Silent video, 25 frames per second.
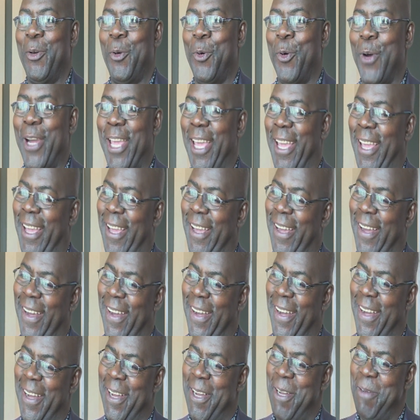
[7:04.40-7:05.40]
Okay,
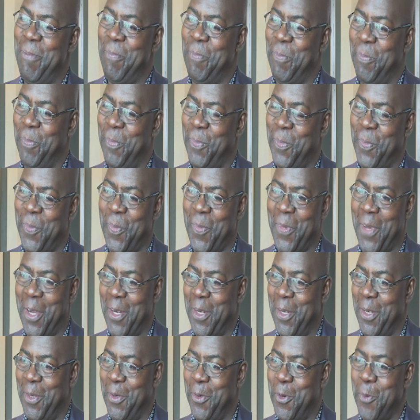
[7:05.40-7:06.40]

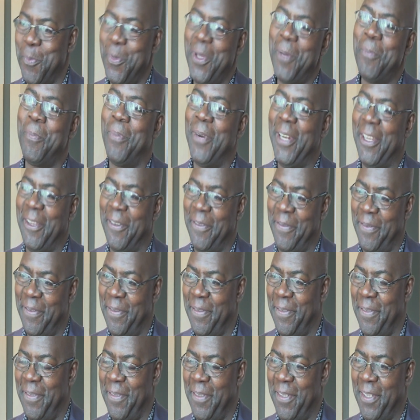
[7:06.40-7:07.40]
to be
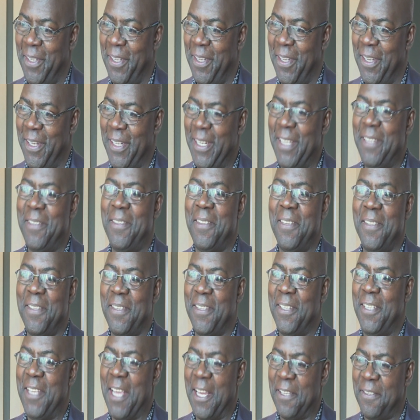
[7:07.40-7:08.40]
brief, this
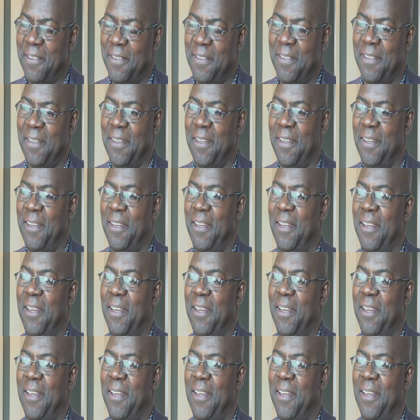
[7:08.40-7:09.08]
is just a